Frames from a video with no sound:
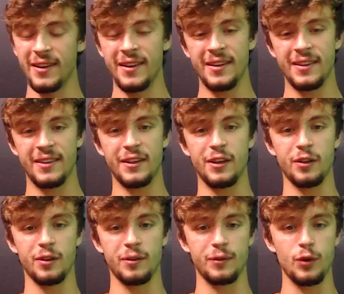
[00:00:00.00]
I think
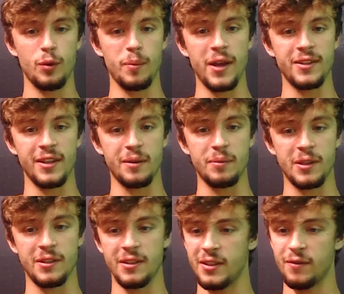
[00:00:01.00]
you'll do amazing in
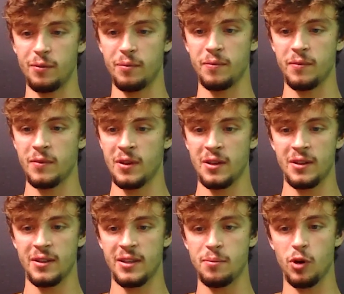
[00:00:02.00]
business, even
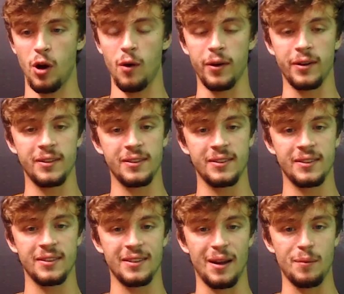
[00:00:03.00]
keep growing.
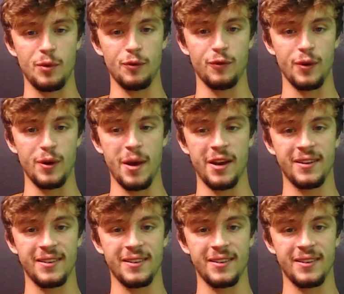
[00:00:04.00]
I'm rooting for you, man.